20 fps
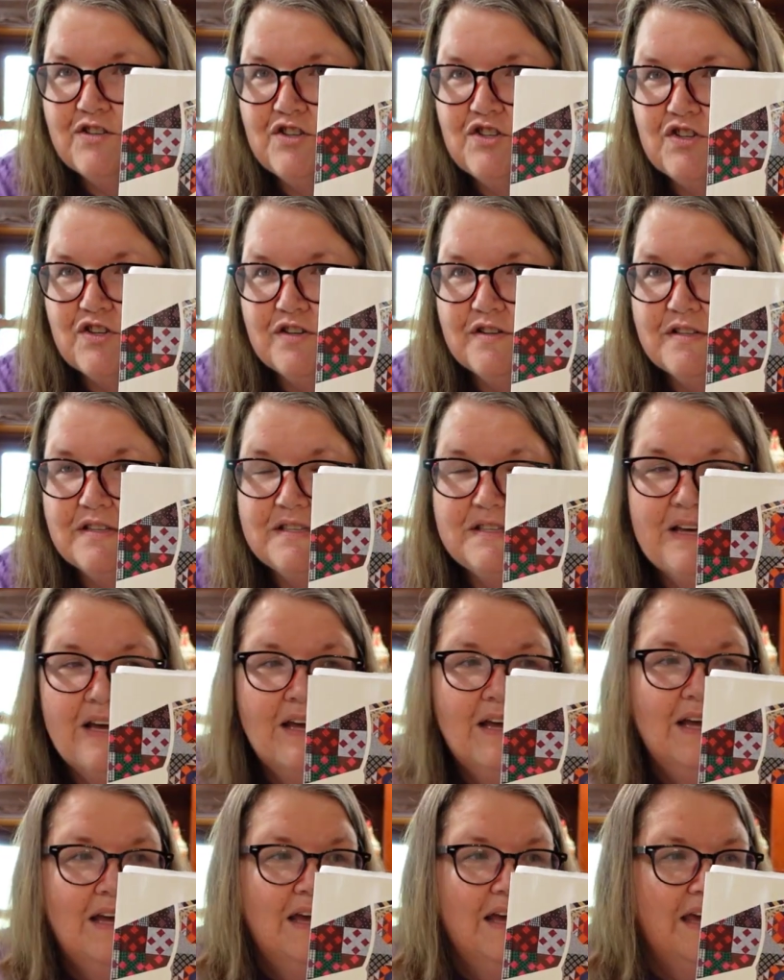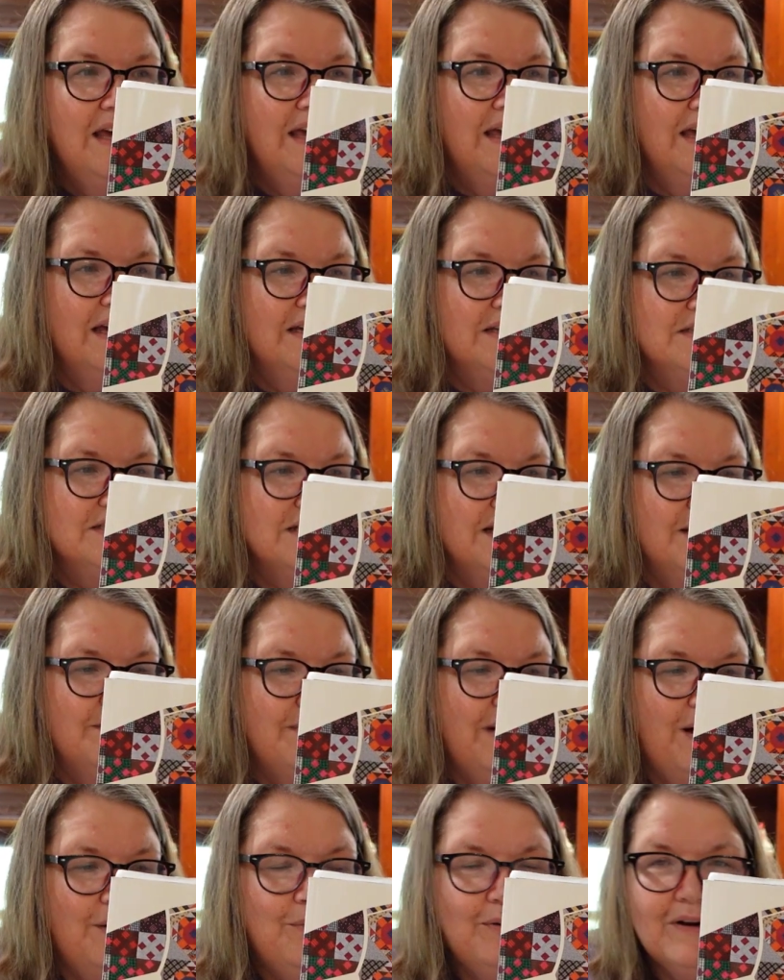in shirts. And
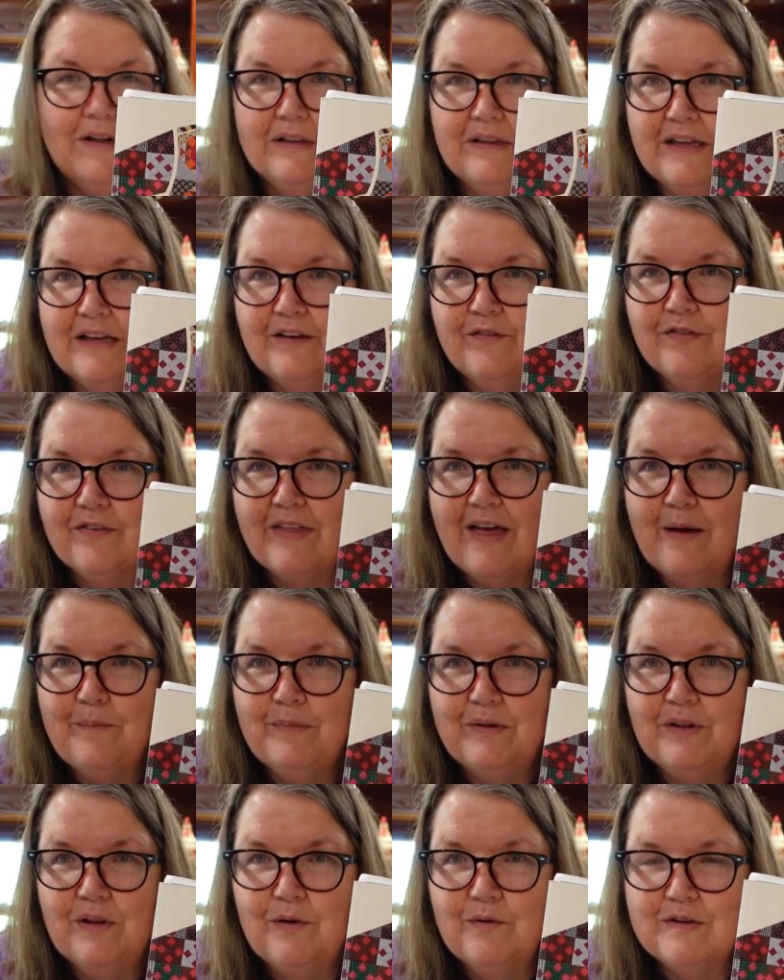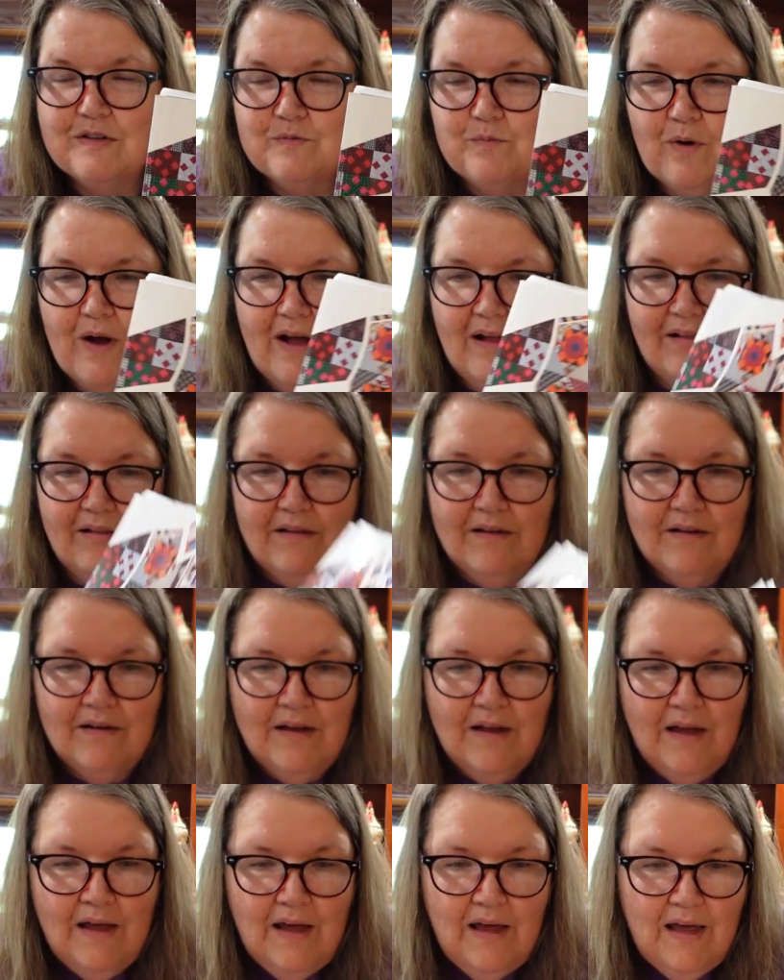I'll put a link for that below as well.
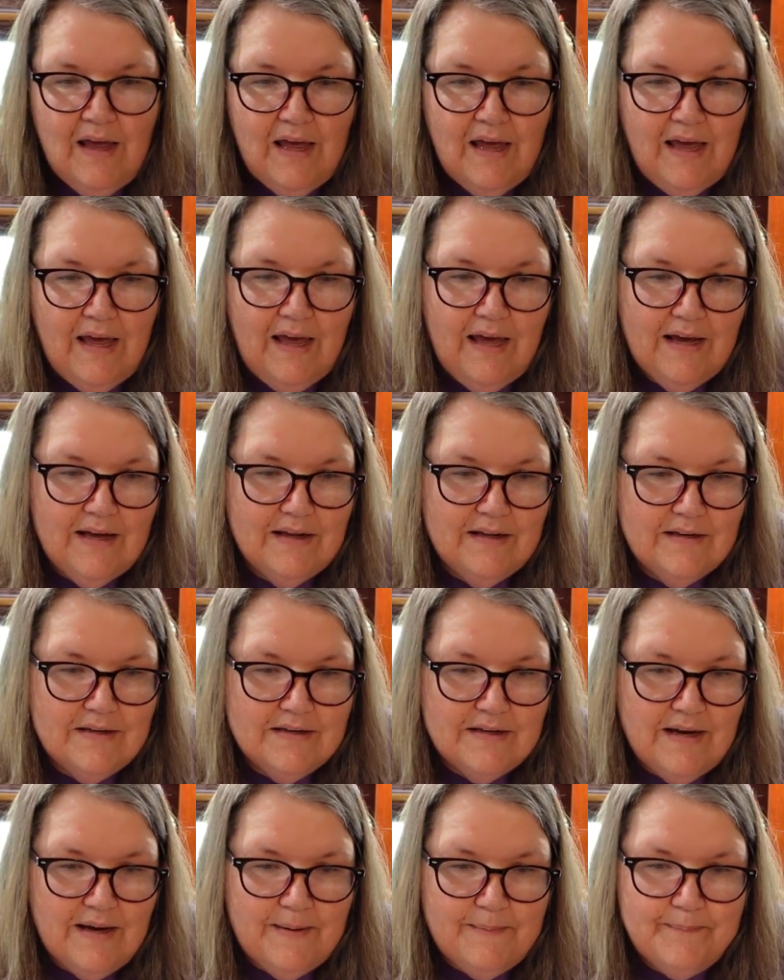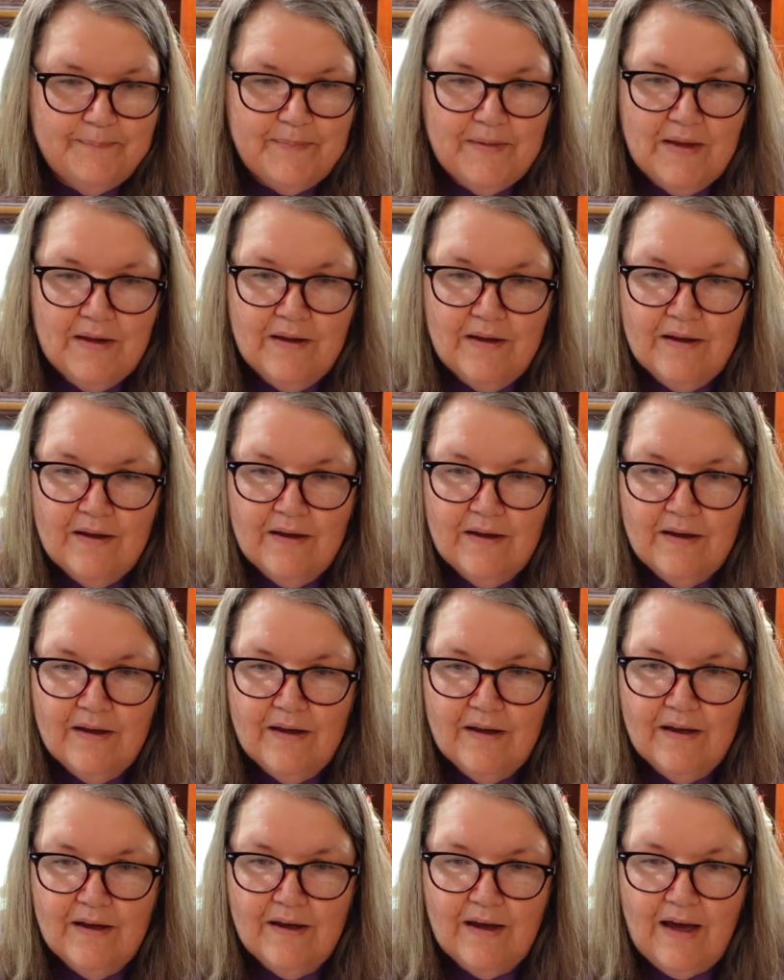And I
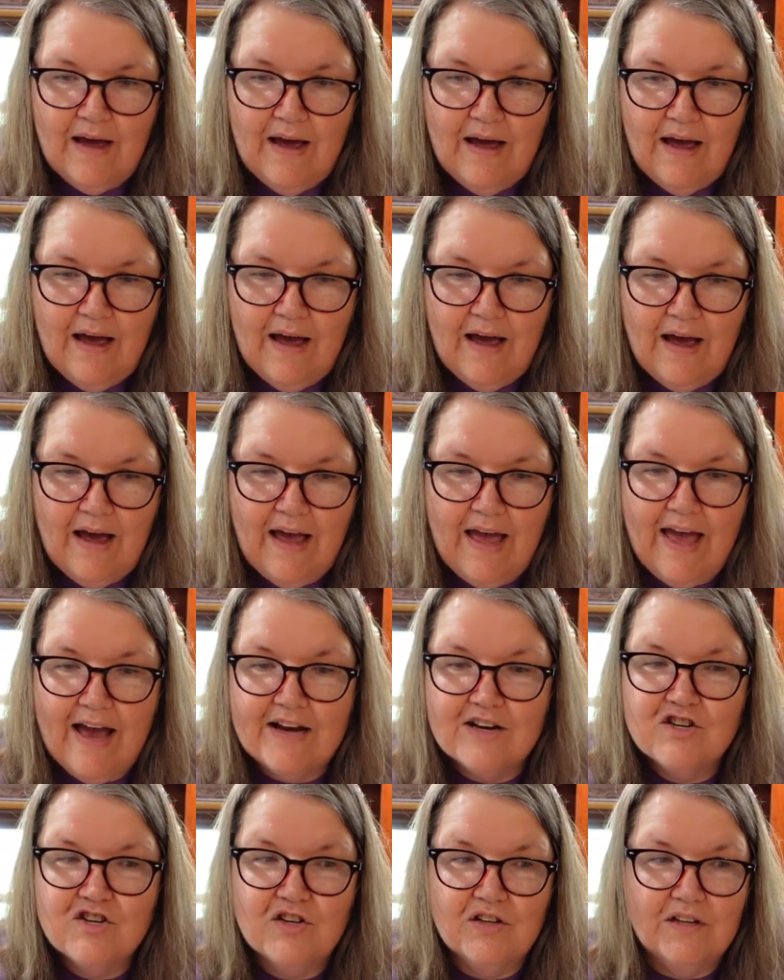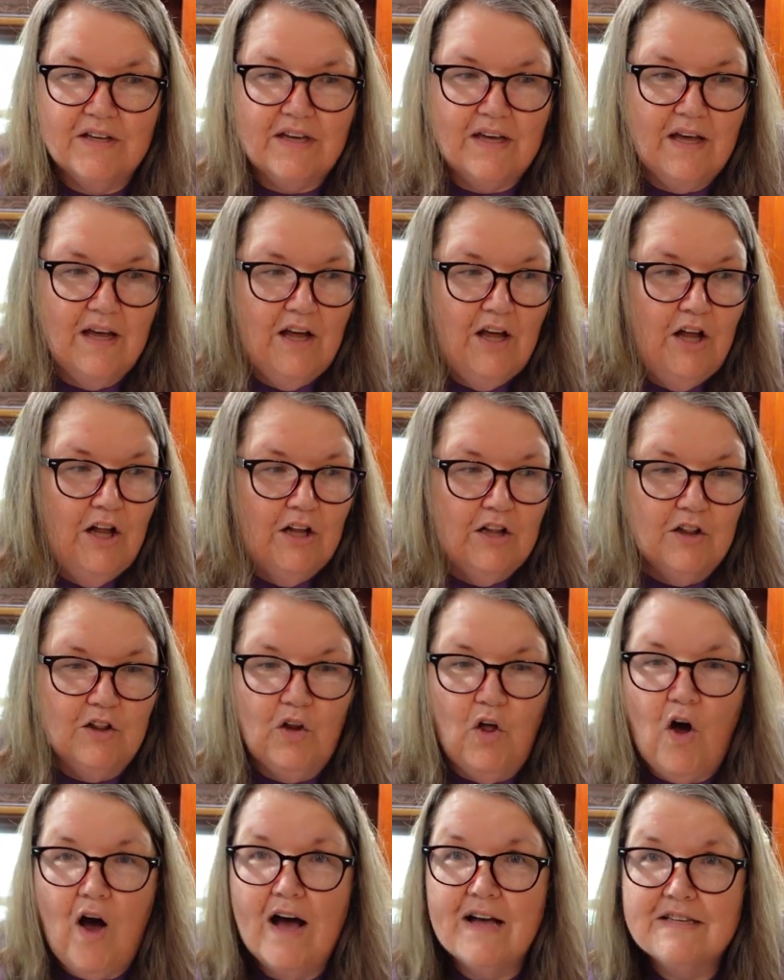actually
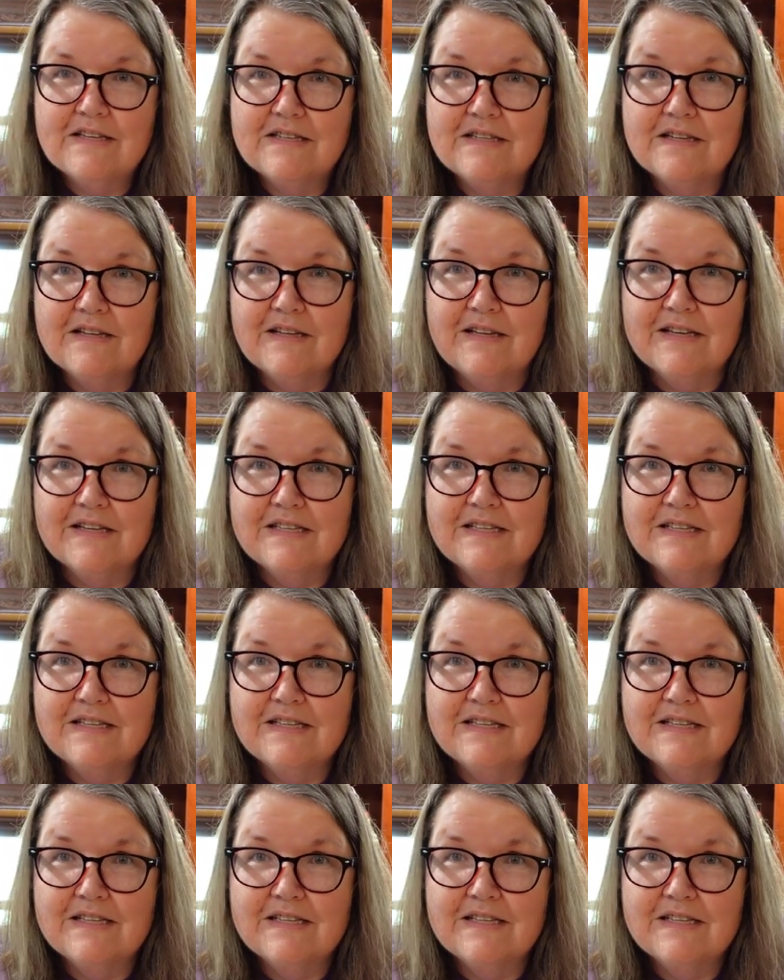lost